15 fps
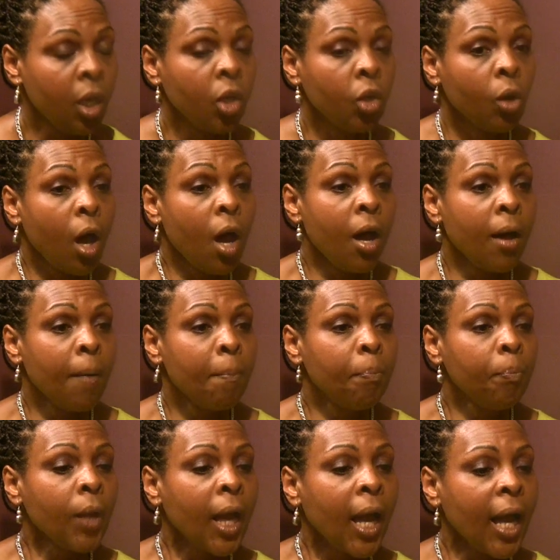
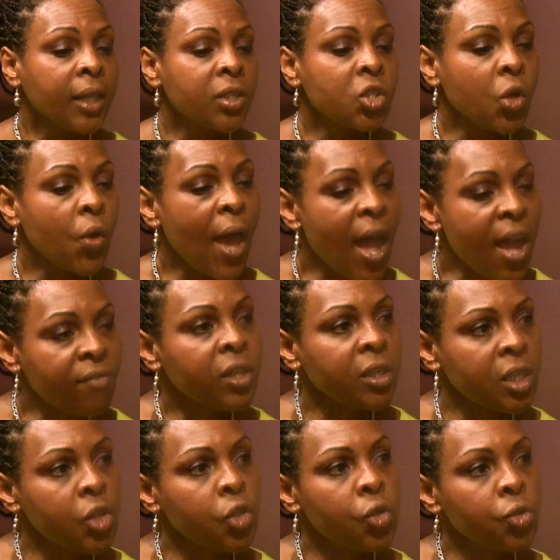And so
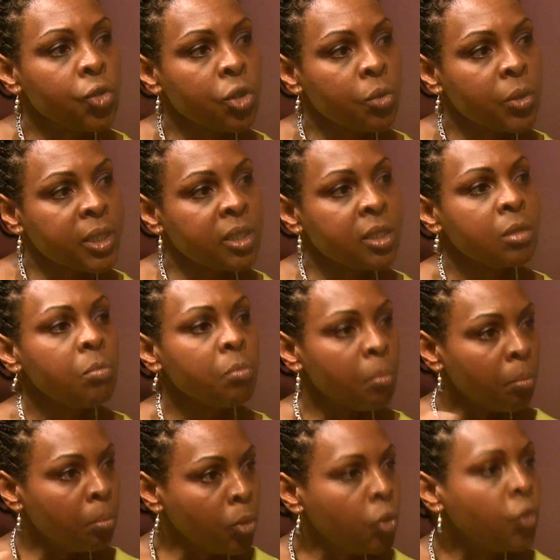everything you do is to
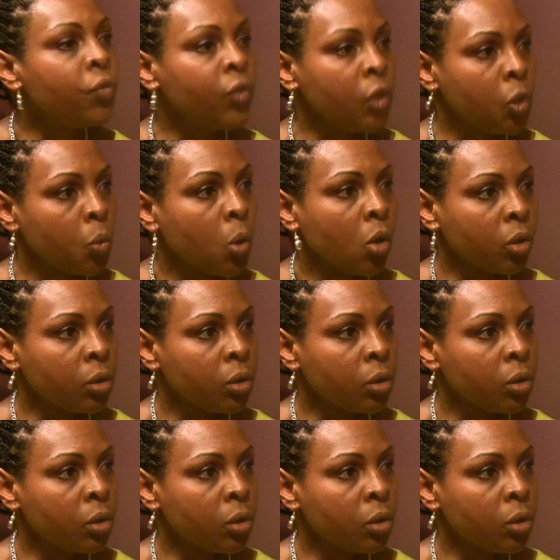move you on.